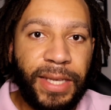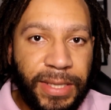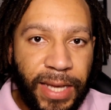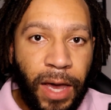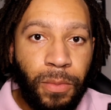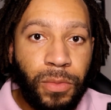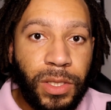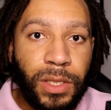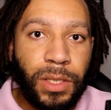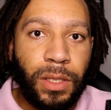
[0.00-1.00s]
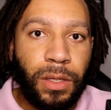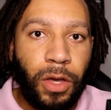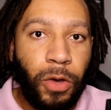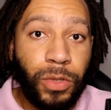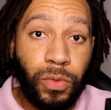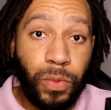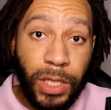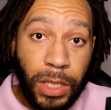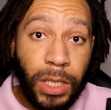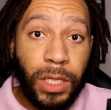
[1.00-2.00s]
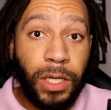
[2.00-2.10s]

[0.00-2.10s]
exam was really good.